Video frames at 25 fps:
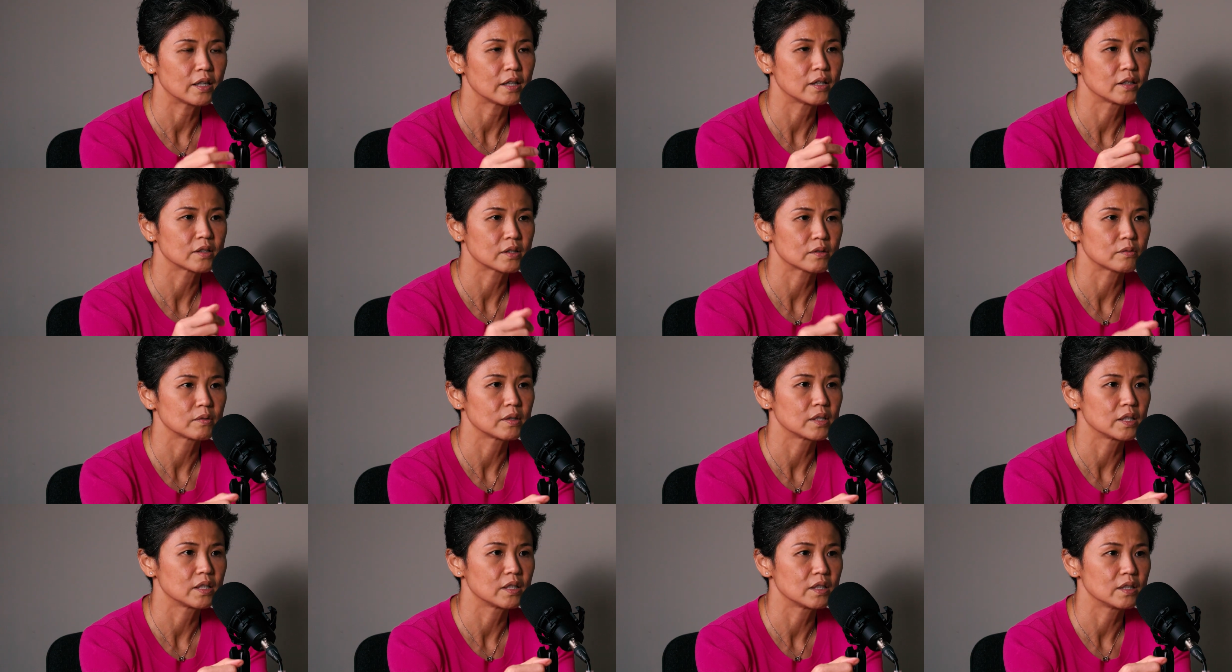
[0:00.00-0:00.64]
it's
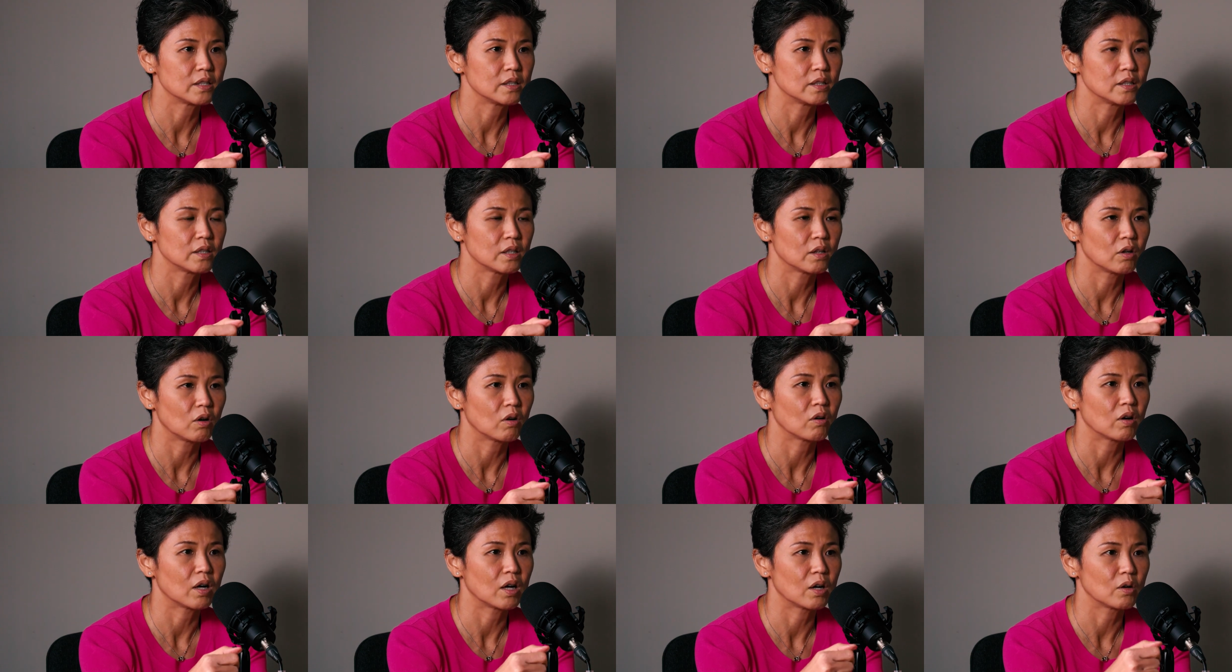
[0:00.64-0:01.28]
really
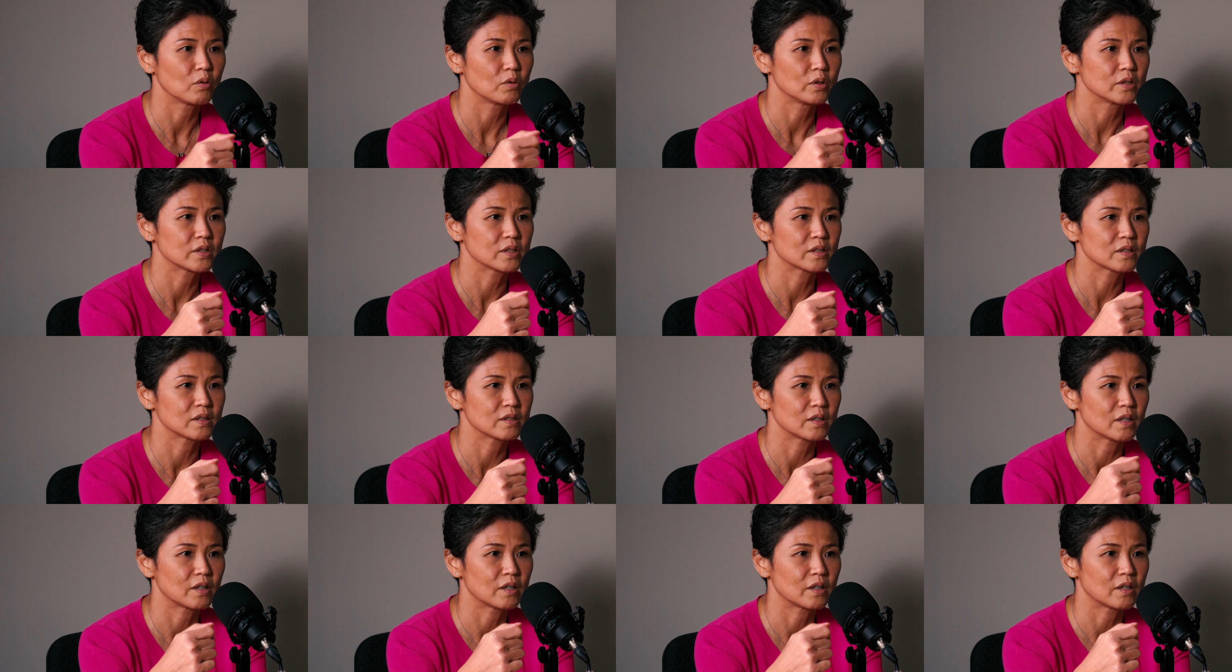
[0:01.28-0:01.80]
long hours.